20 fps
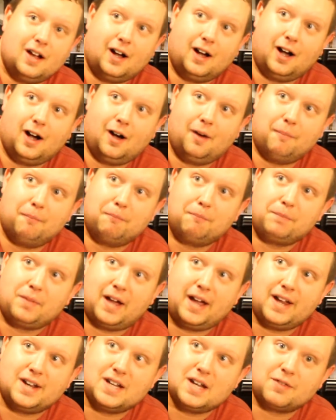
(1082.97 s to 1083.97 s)
I
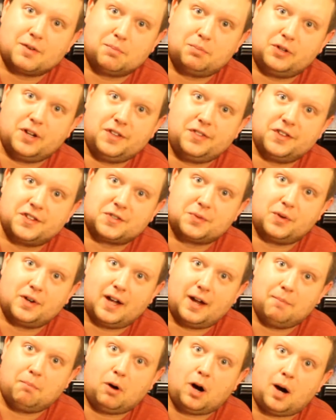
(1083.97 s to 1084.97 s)
had never played this one.
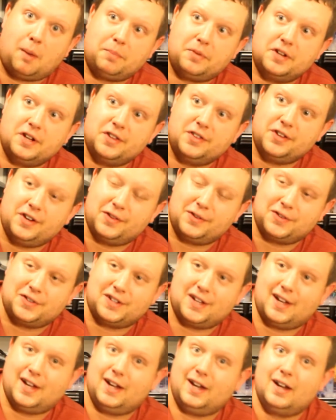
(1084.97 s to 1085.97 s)
I popped it in the other
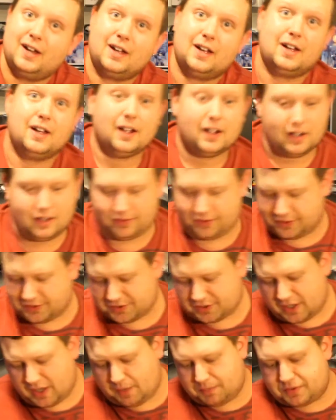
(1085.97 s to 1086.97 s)
day.
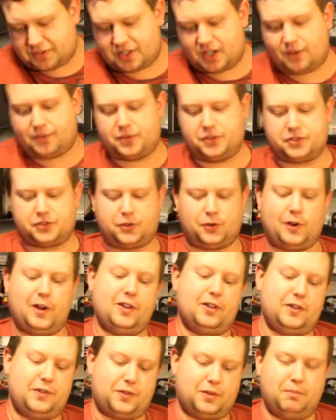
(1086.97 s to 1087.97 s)
This game suffers
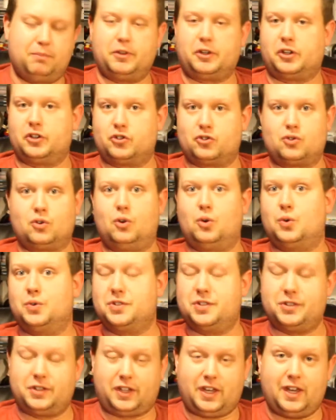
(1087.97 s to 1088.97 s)
greatly from the
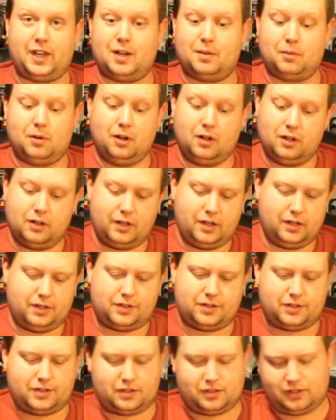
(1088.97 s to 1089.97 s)
controls and the camera.
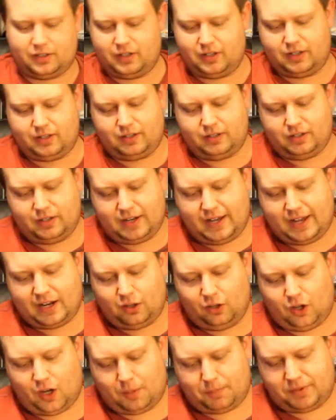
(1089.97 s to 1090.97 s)
It had
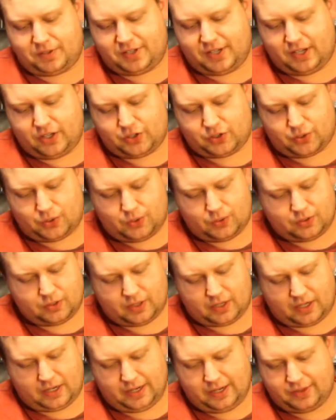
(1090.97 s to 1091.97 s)
a lot of potential.
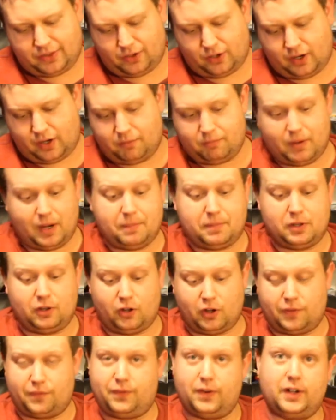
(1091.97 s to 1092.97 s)
I thought it might be a
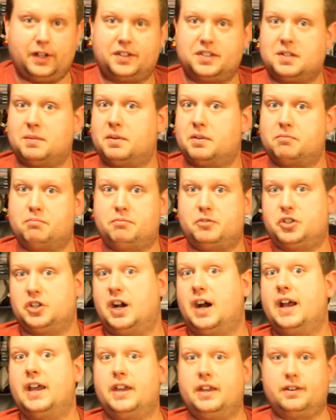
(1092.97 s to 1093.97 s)
lot of fun because I'm a
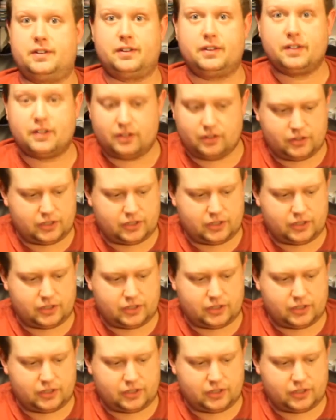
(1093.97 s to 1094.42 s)
giant